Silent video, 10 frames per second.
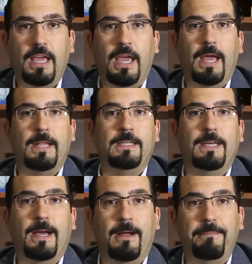and
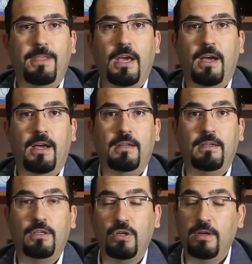
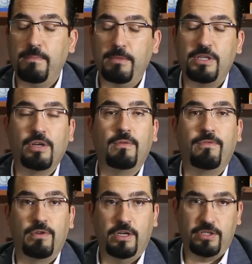good material
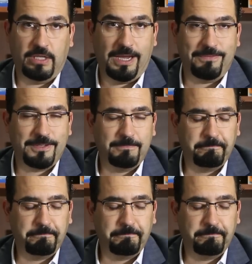for your sleeves.